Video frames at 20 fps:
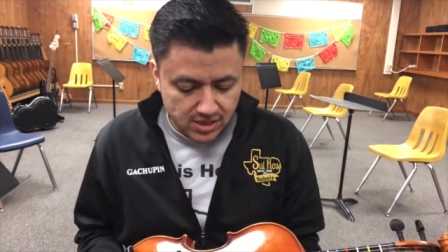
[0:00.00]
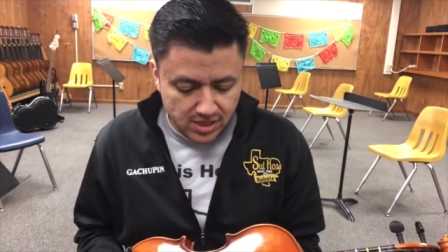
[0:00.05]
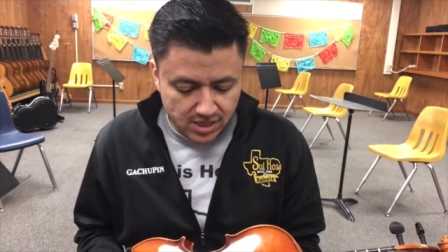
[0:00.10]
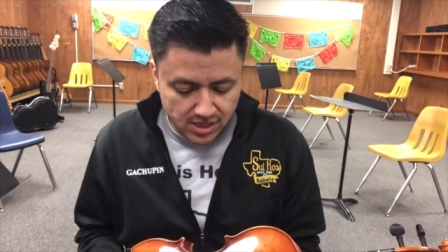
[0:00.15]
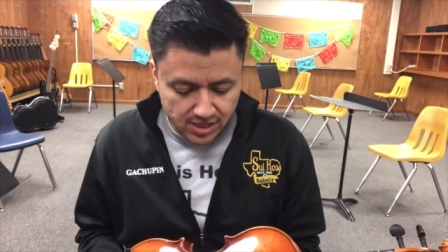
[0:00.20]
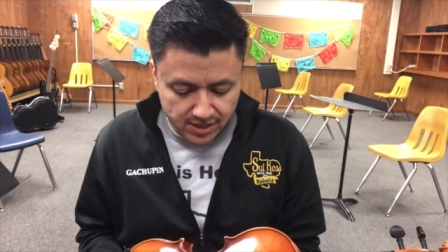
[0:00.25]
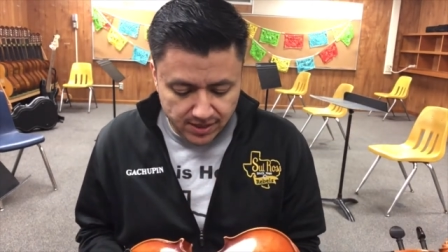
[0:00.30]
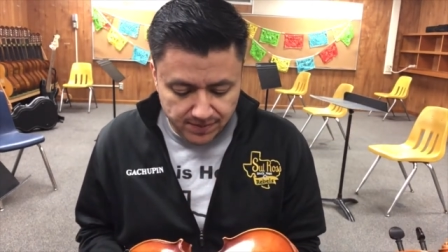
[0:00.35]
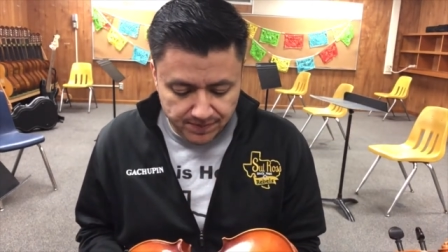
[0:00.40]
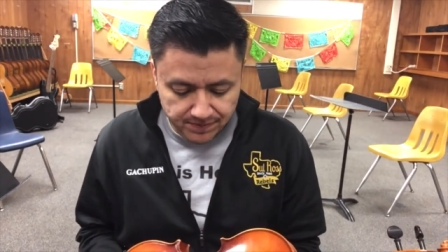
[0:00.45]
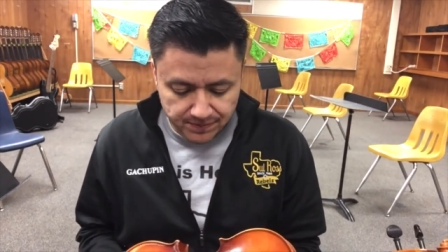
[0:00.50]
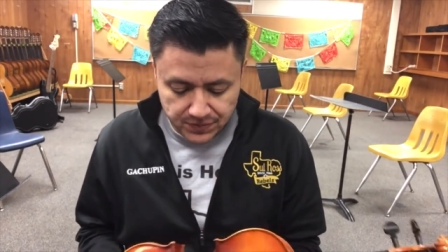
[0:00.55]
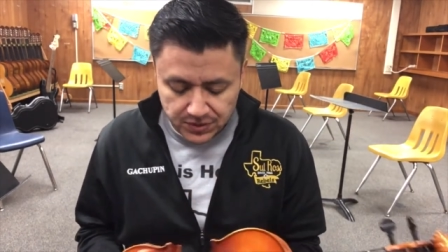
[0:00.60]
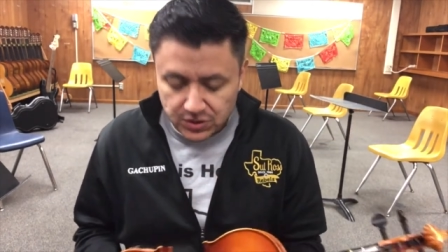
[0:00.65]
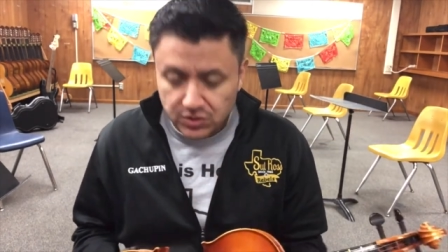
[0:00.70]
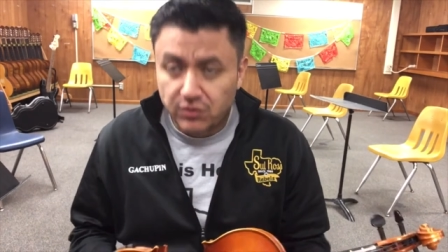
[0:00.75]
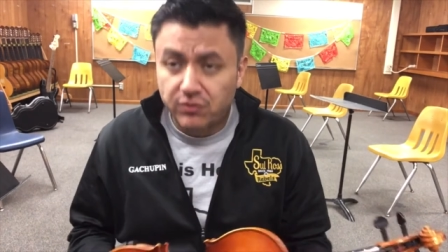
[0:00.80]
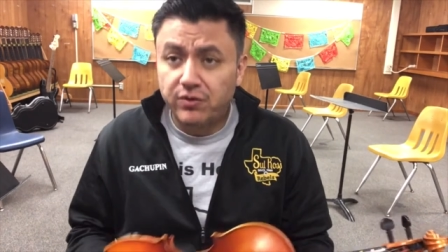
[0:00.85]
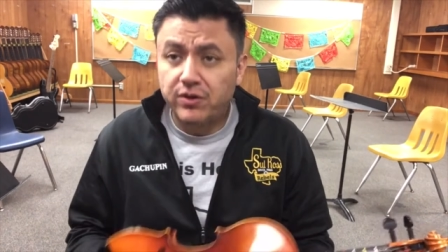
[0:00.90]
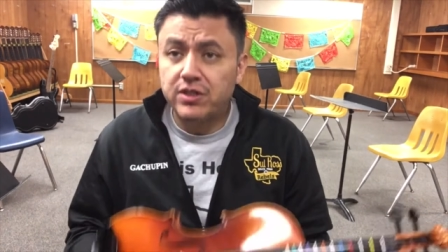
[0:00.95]
Um,
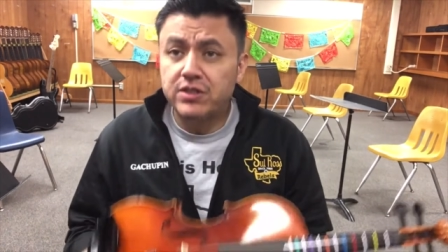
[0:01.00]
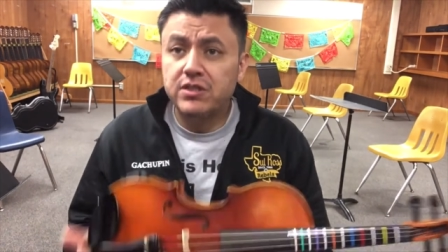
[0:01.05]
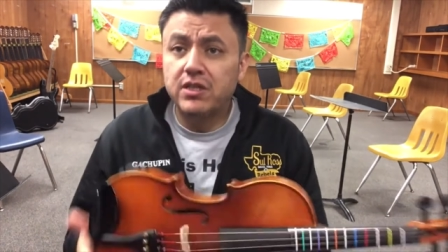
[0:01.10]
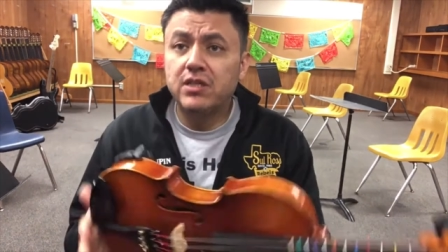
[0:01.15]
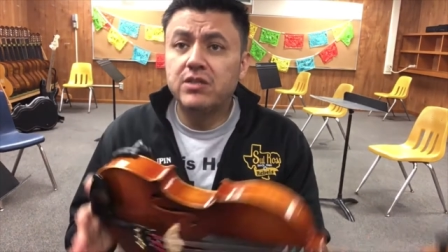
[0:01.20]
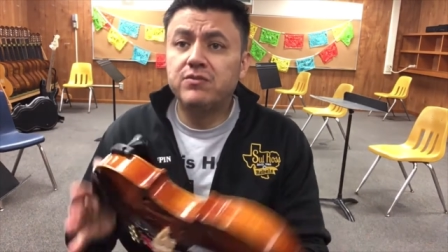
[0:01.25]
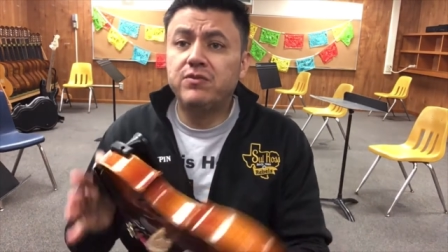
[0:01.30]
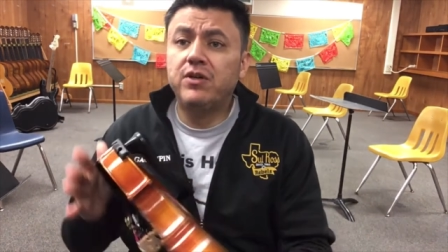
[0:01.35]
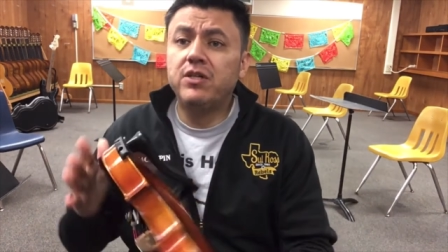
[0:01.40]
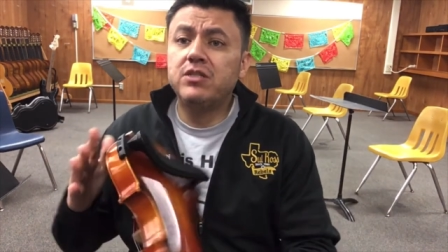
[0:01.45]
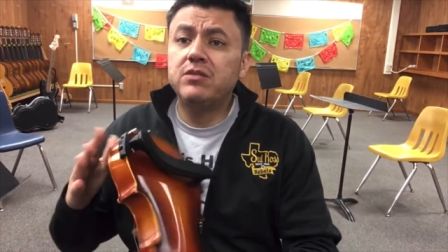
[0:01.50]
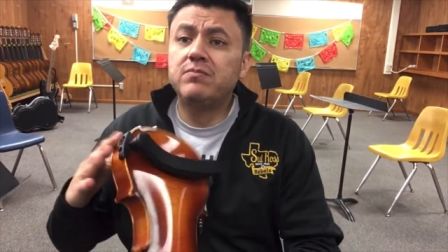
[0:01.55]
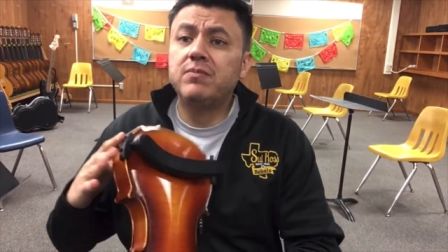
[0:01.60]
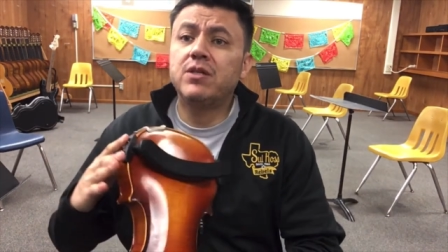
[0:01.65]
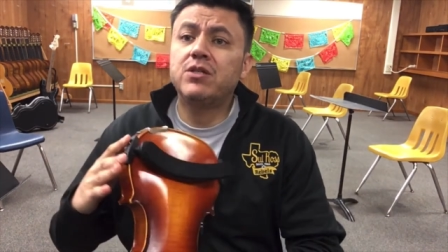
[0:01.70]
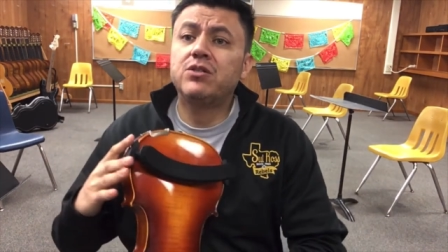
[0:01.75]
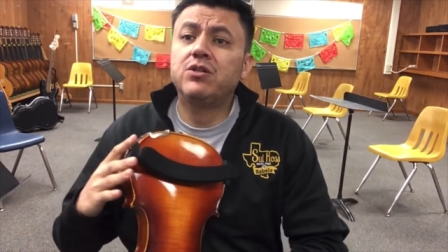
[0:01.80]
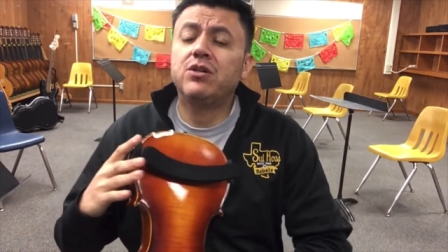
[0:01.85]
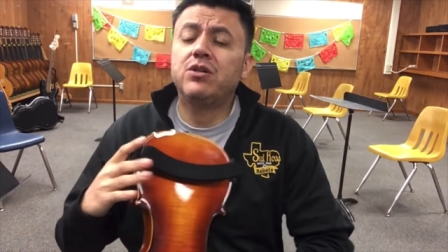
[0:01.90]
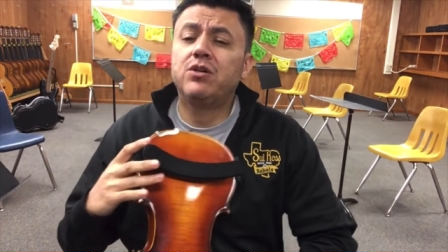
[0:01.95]
so first things first, make
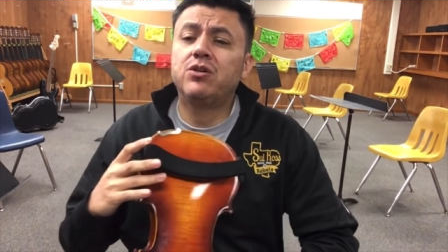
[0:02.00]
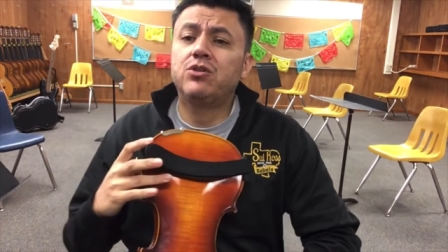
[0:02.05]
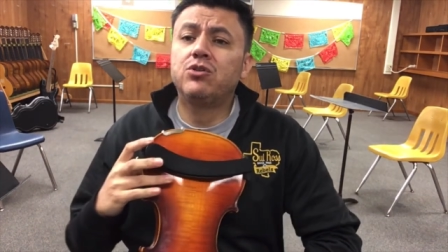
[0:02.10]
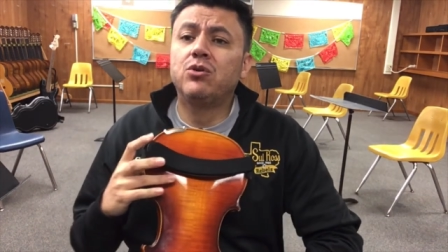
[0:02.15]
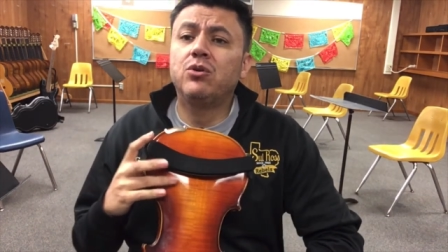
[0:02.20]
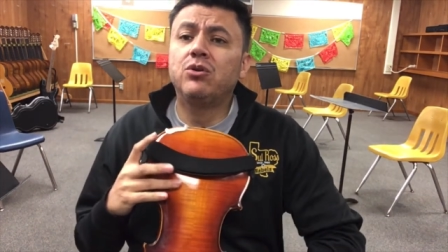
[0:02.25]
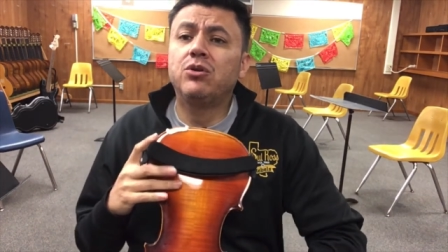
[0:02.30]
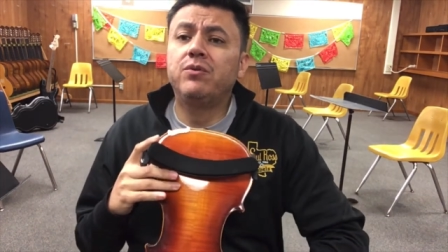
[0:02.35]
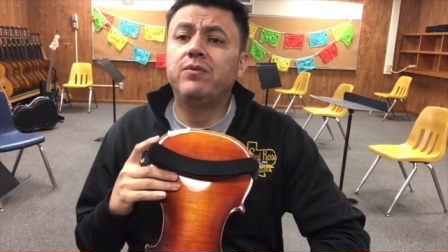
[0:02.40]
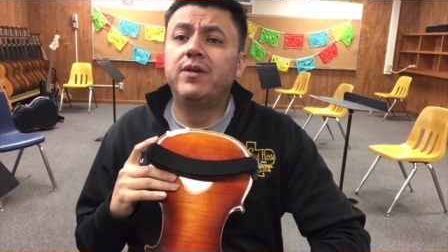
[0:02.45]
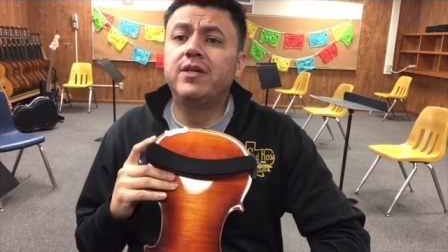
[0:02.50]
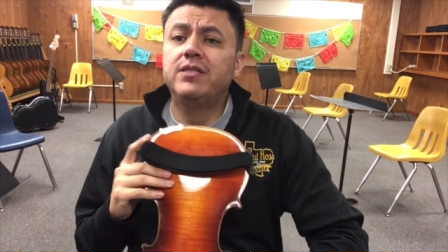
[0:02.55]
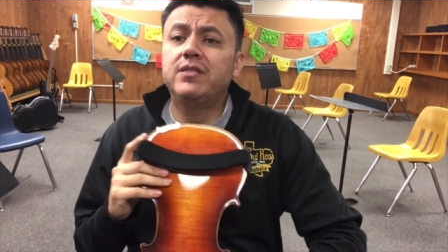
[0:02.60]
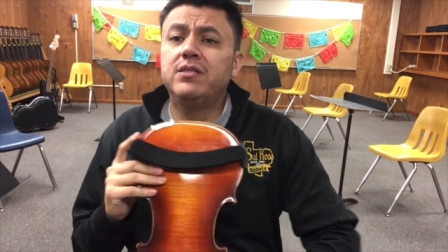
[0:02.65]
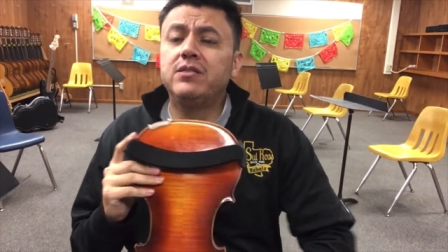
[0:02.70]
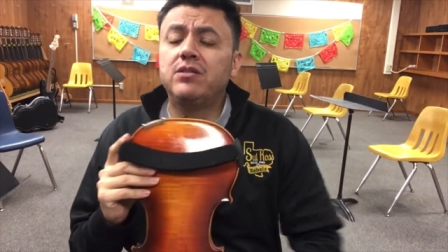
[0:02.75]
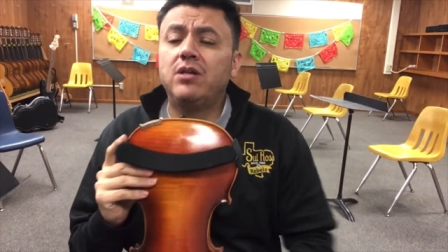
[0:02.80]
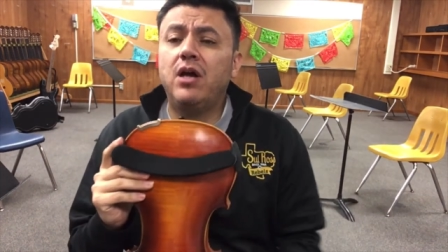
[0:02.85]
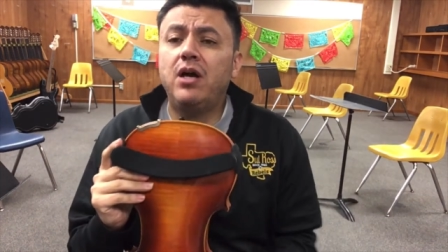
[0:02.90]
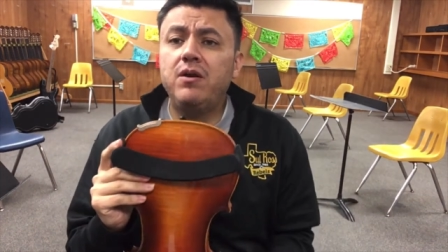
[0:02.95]
sure your shoulder rest
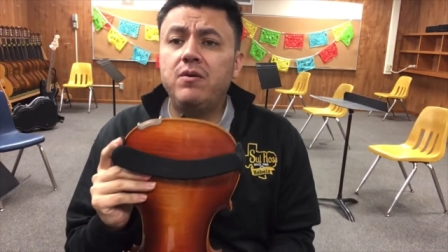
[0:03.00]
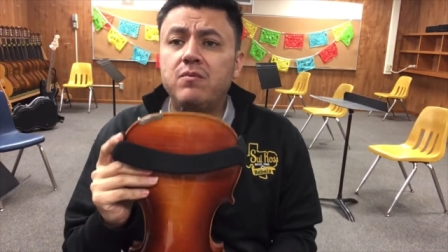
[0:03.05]
is on.